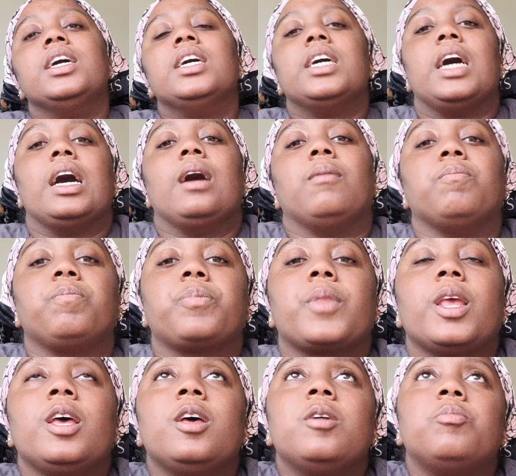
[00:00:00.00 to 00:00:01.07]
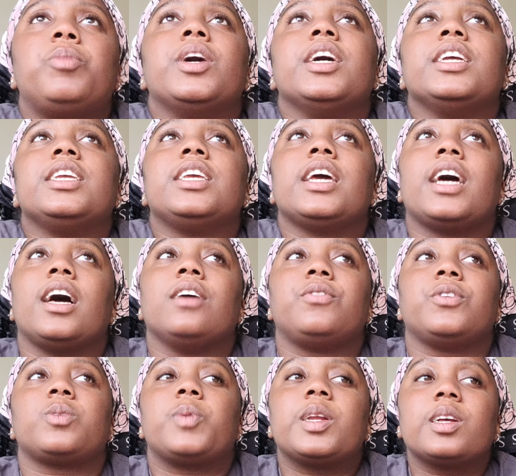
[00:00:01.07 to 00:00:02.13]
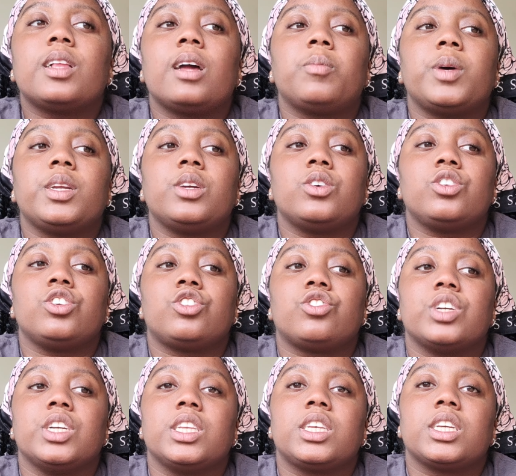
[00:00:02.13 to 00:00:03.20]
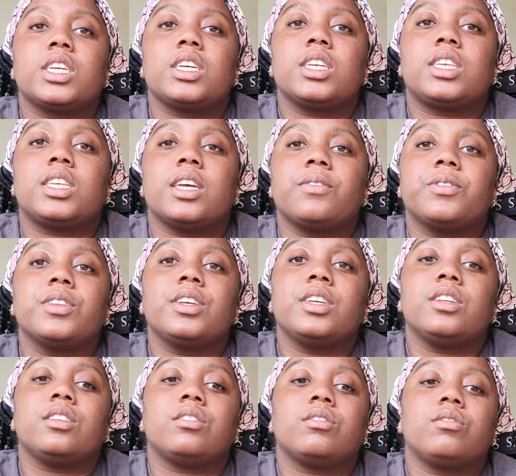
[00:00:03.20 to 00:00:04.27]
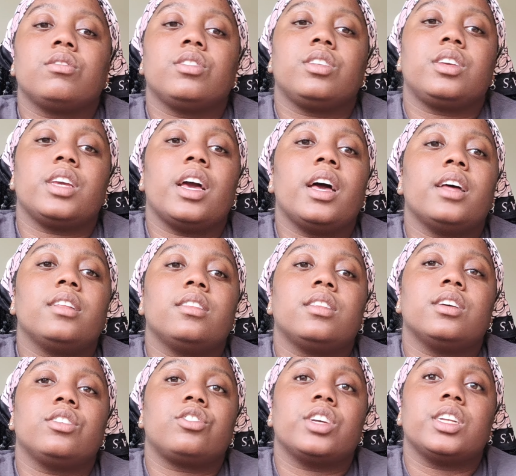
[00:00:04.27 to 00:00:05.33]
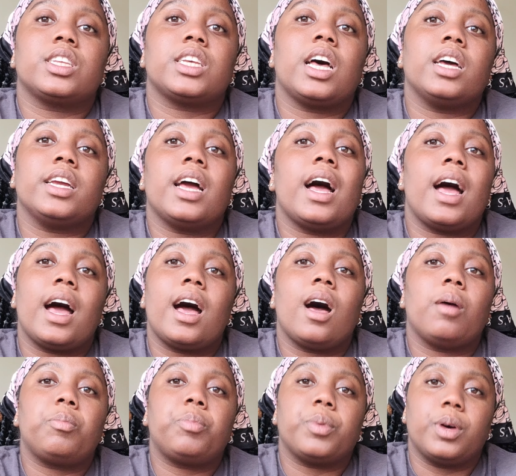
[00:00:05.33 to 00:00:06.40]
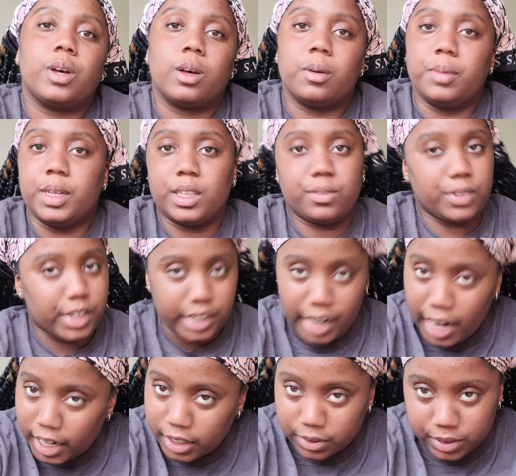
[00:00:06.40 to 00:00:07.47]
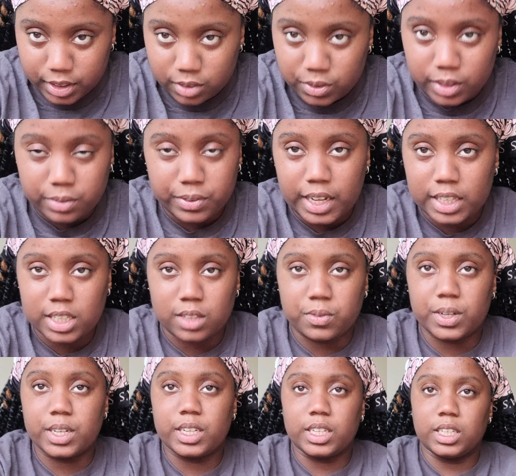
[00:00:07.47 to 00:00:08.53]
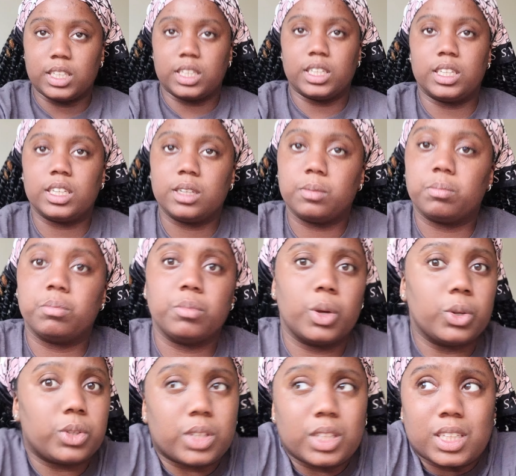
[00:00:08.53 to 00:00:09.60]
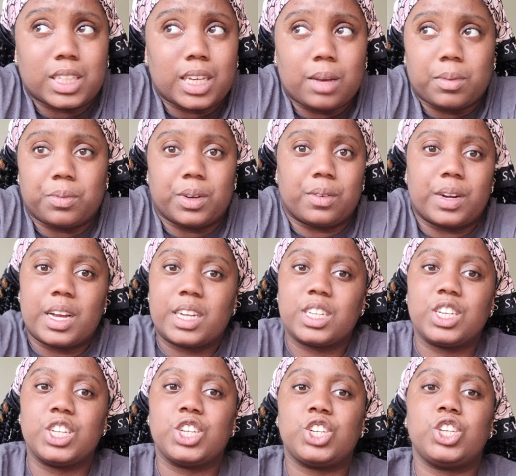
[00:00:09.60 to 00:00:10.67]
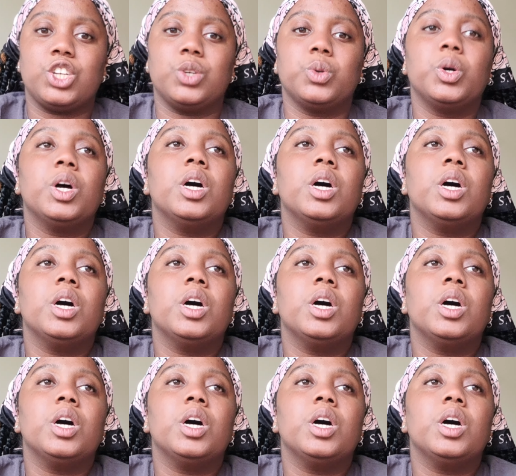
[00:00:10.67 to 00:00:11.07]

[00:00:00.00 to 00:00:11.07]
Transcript: But yeah, if you're spending a lot of money on your train tickets, definitely get the Trenitalia app. It's very accurate, it's very fast, it's very easy. Most of the time I've never had any issue.